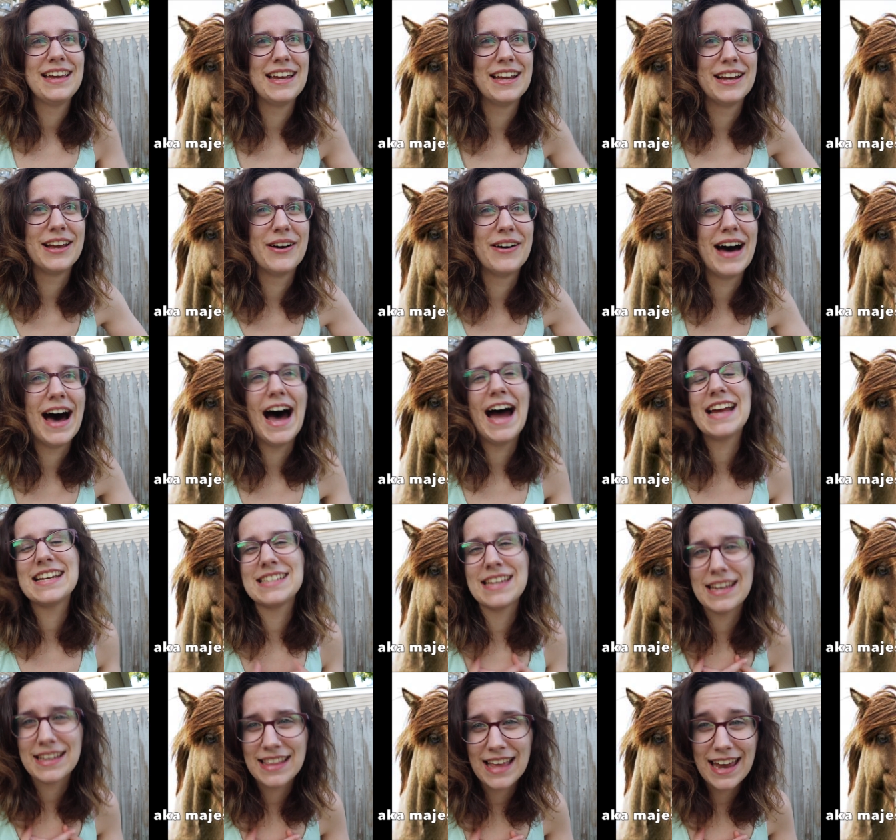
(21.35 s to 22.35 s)
you know, I
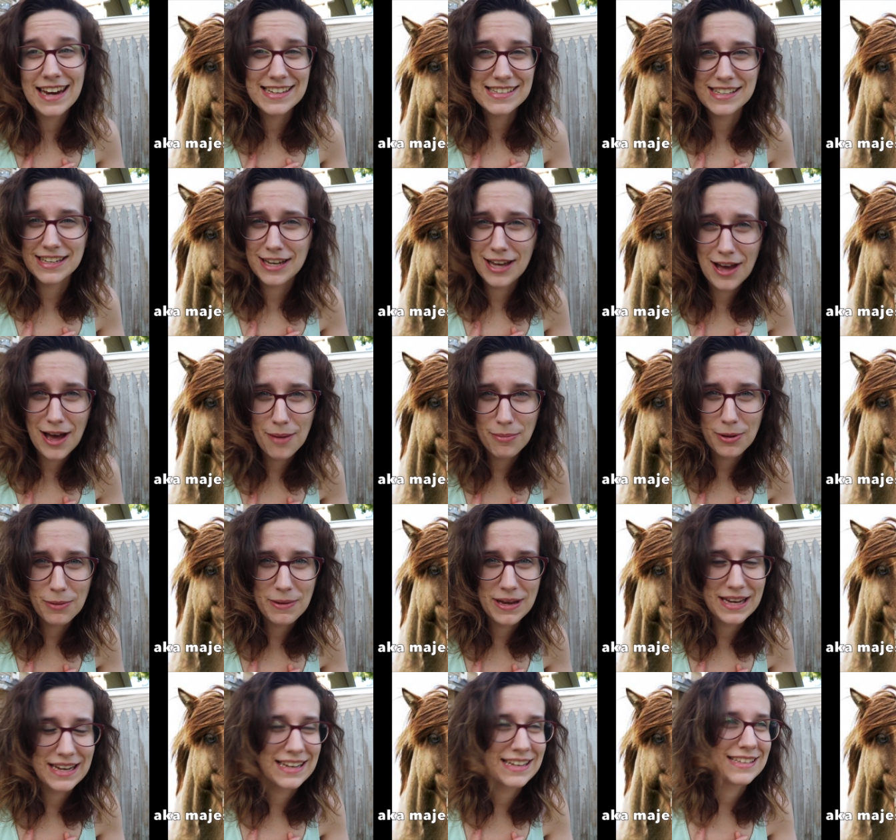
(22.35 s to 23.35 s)
take that as a
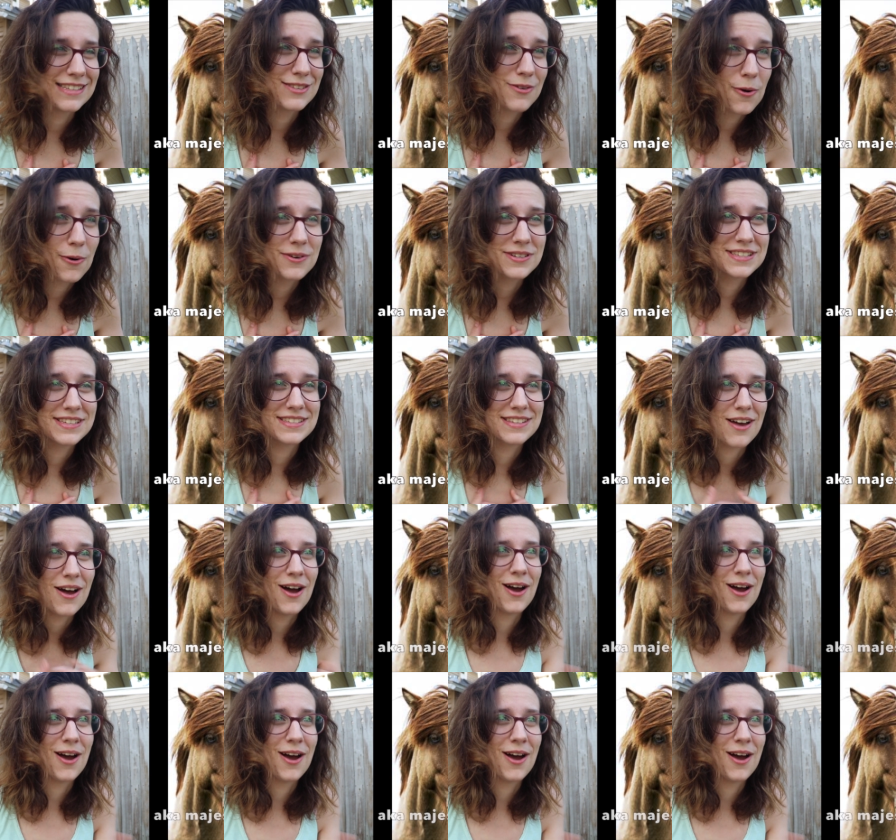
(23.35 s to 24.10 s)
compliment because horses